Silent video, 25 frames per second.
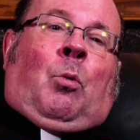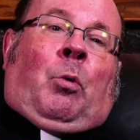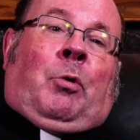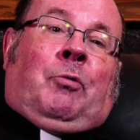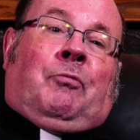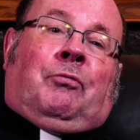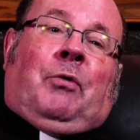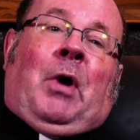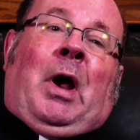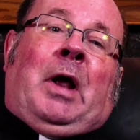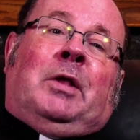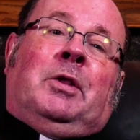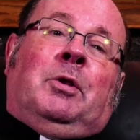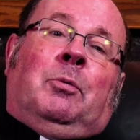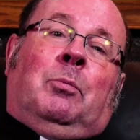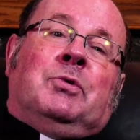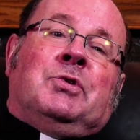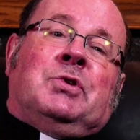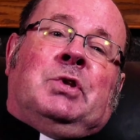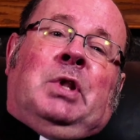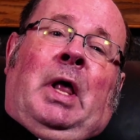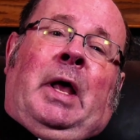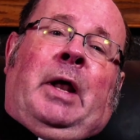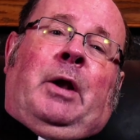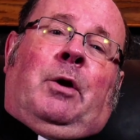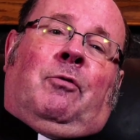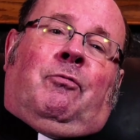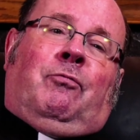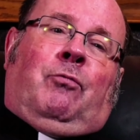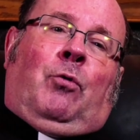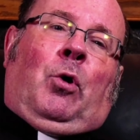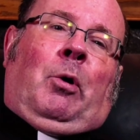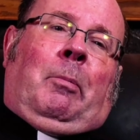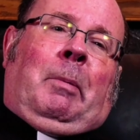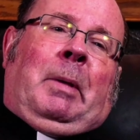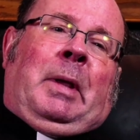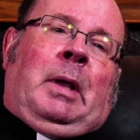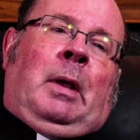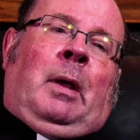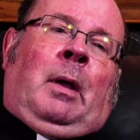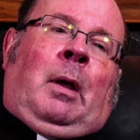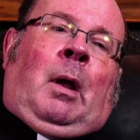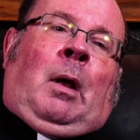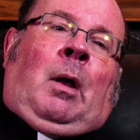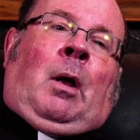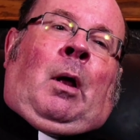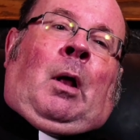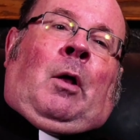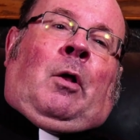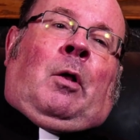When Franklin was later forming
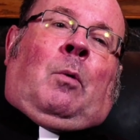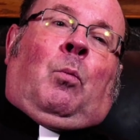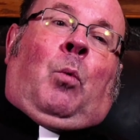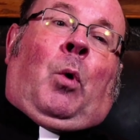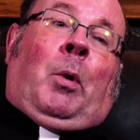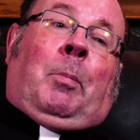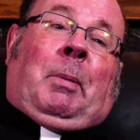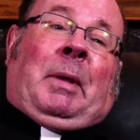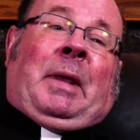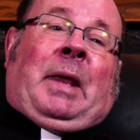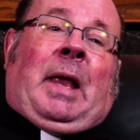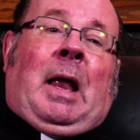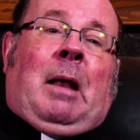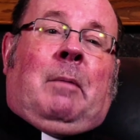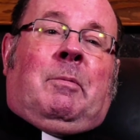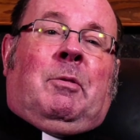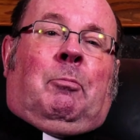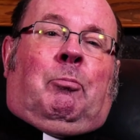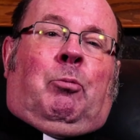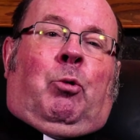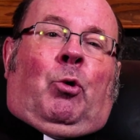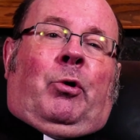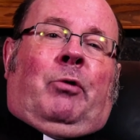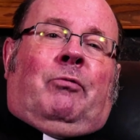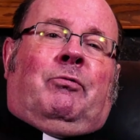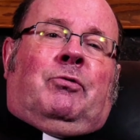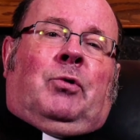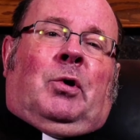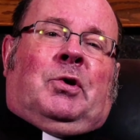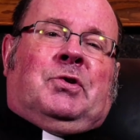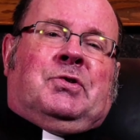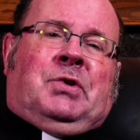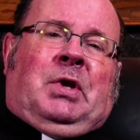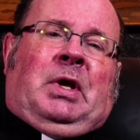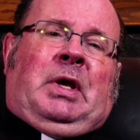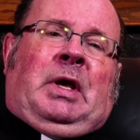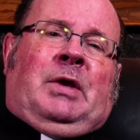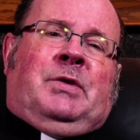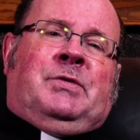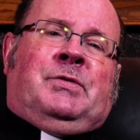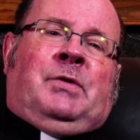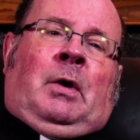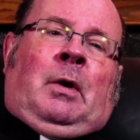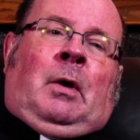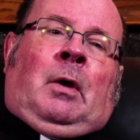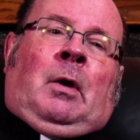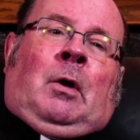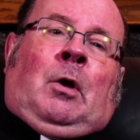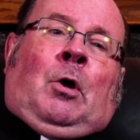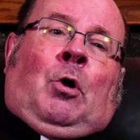what became the Board of Trustees
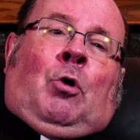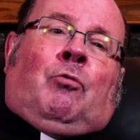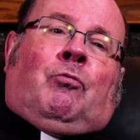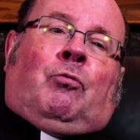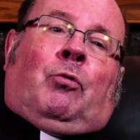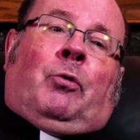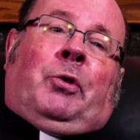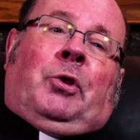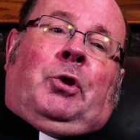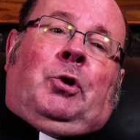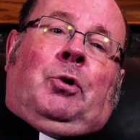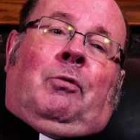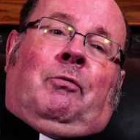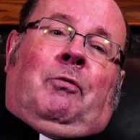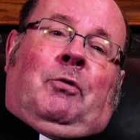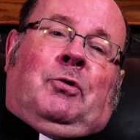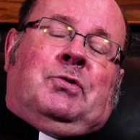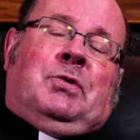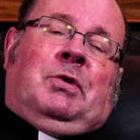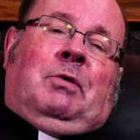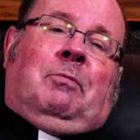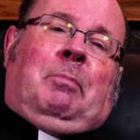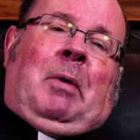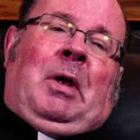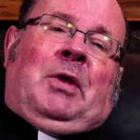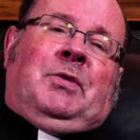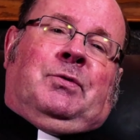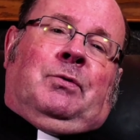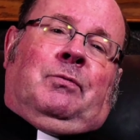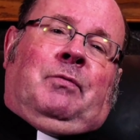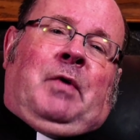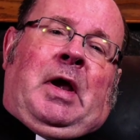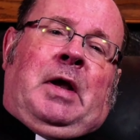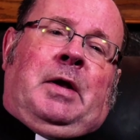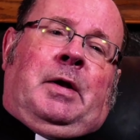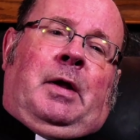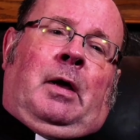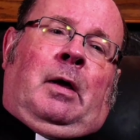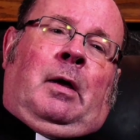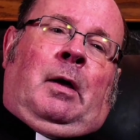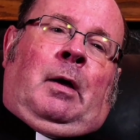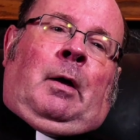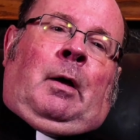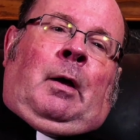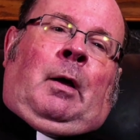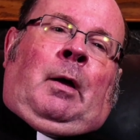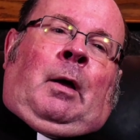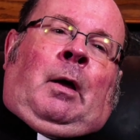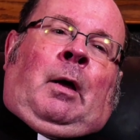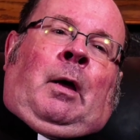for the University of Pennsylvania,
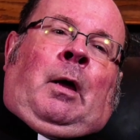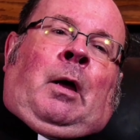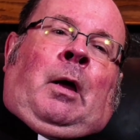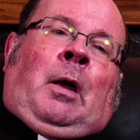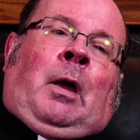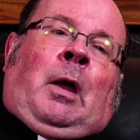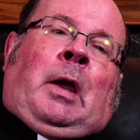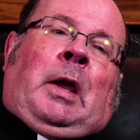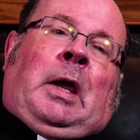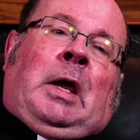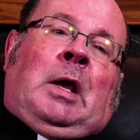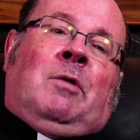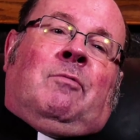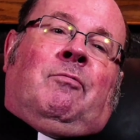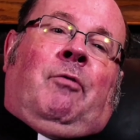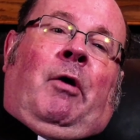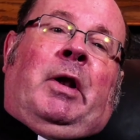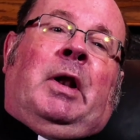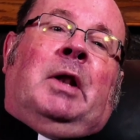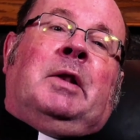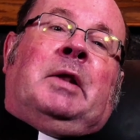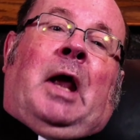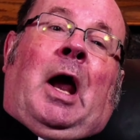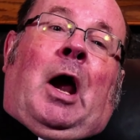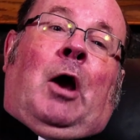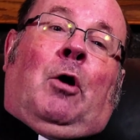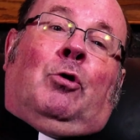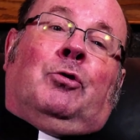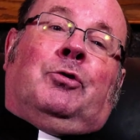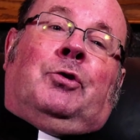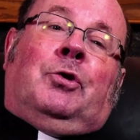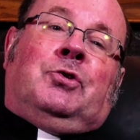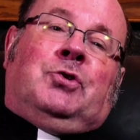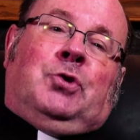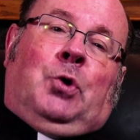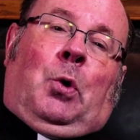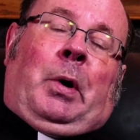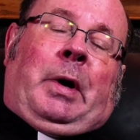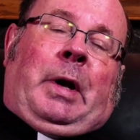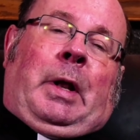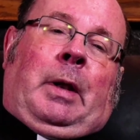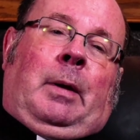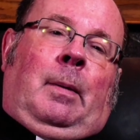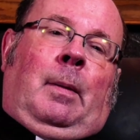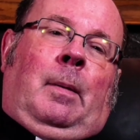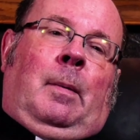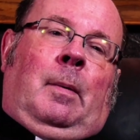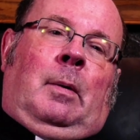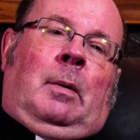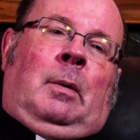he invited Carroll to join
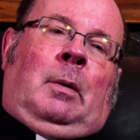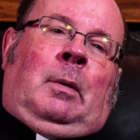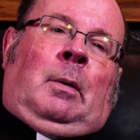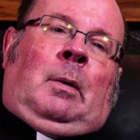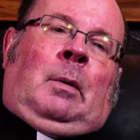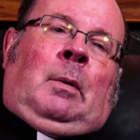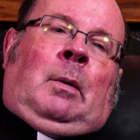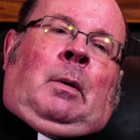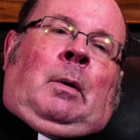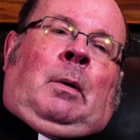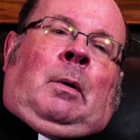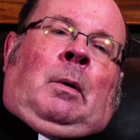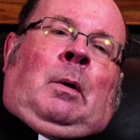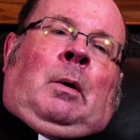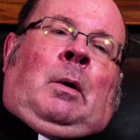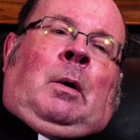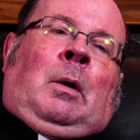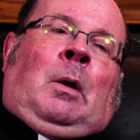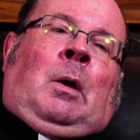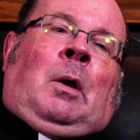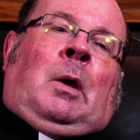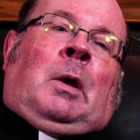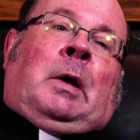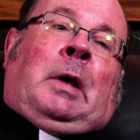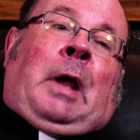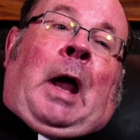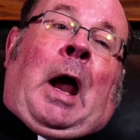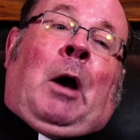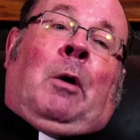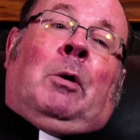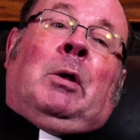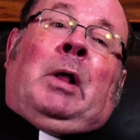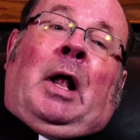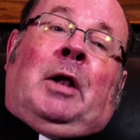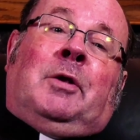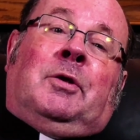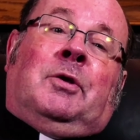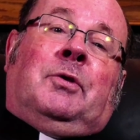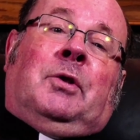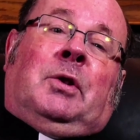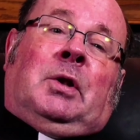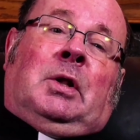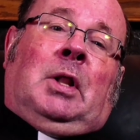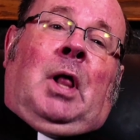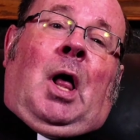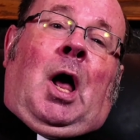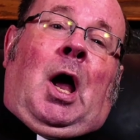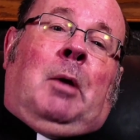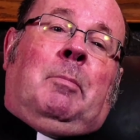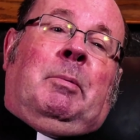it. Carroll had to
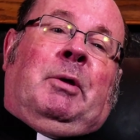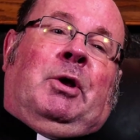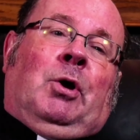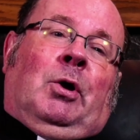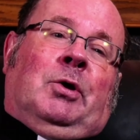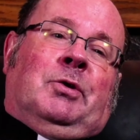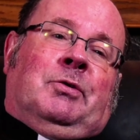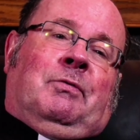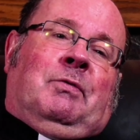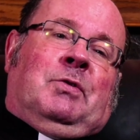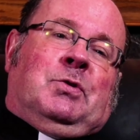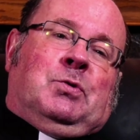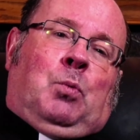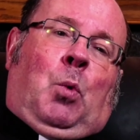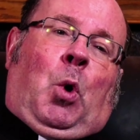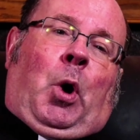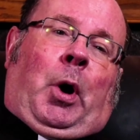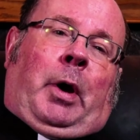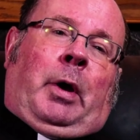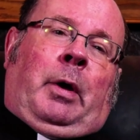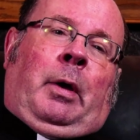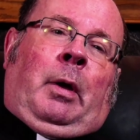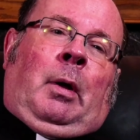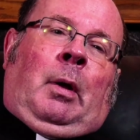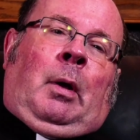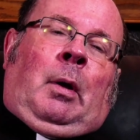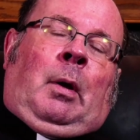decline because of his work,